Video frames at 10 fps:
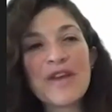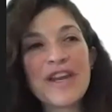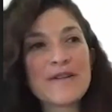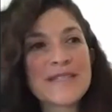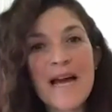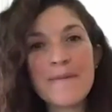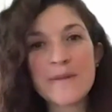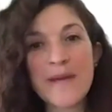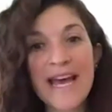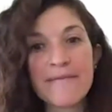Sometimes
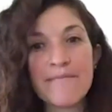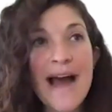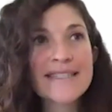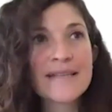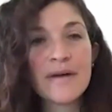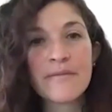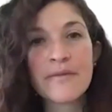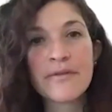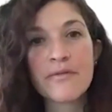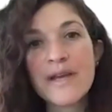we get maximum
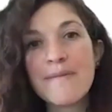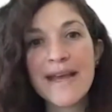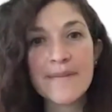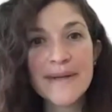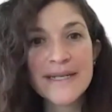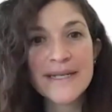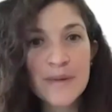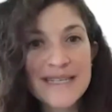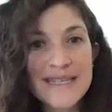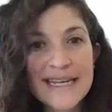3 megabits per
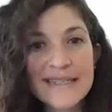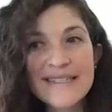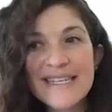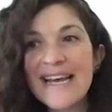second.